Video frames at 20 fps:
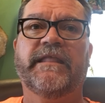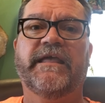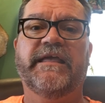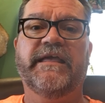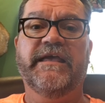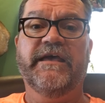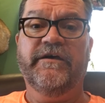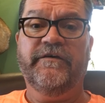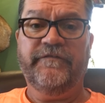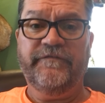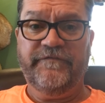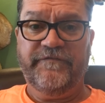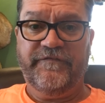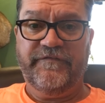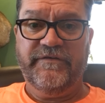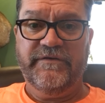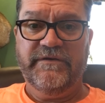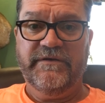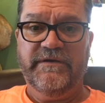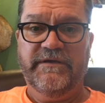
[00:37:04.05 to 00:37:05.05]

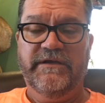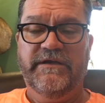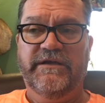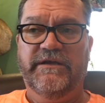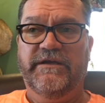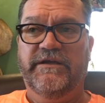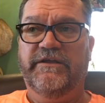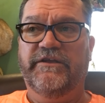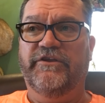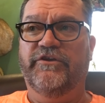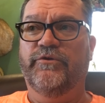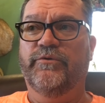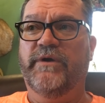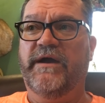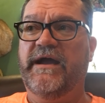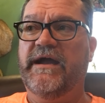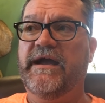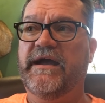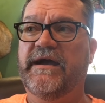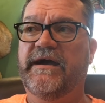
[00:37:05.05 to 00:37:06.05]
If you
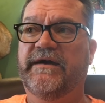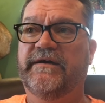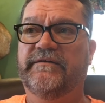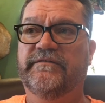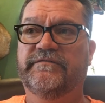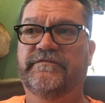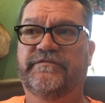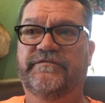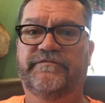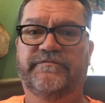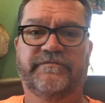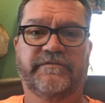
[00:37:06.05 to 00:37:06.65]
have